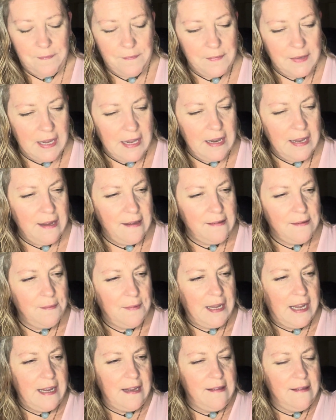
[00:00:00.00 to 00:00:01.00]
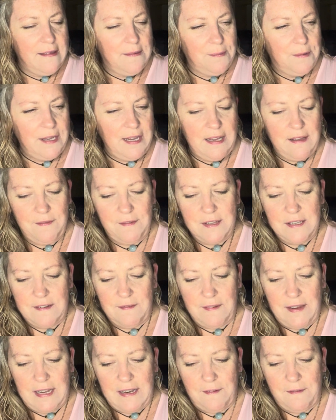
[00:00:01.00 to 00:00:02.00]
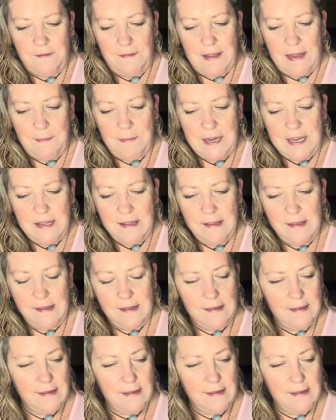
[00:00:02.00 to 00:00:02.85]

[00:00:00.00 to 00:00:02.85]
Can I get some guidance please for the Divine Feminines?